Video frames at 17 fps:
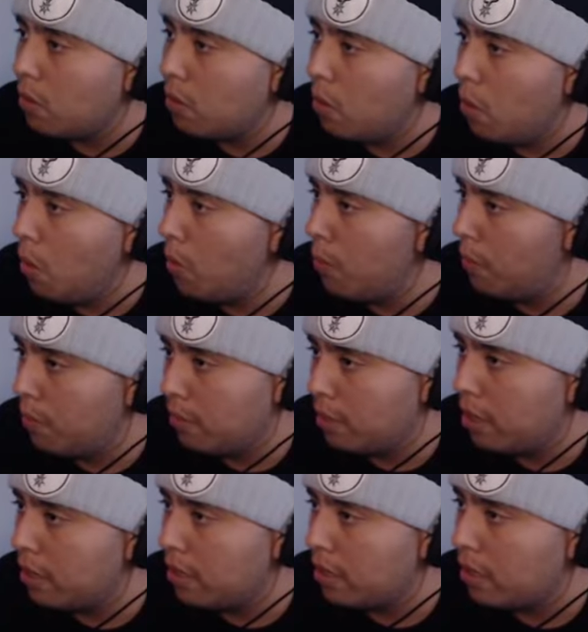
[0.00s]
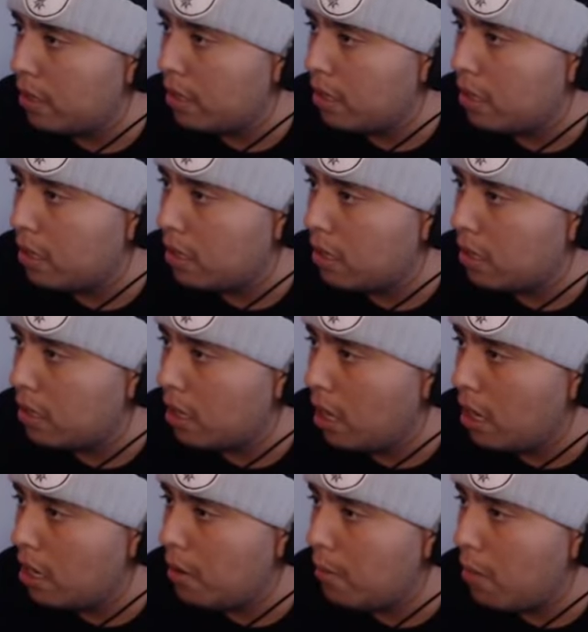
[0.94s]
Oh, okay.
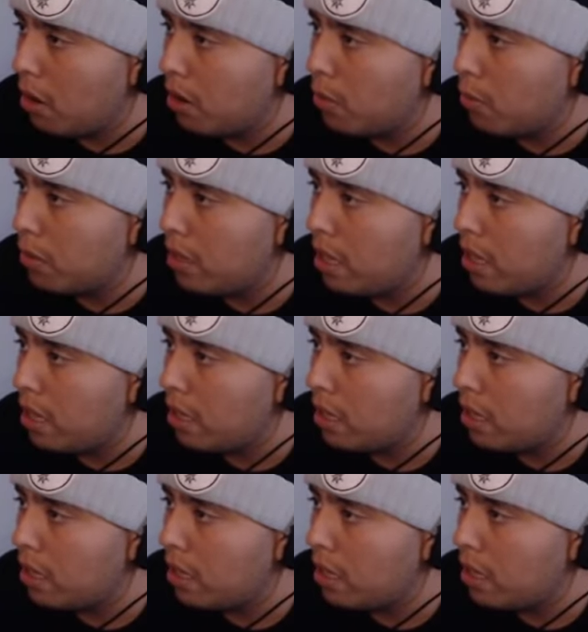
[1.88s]
Got a hit marker with that.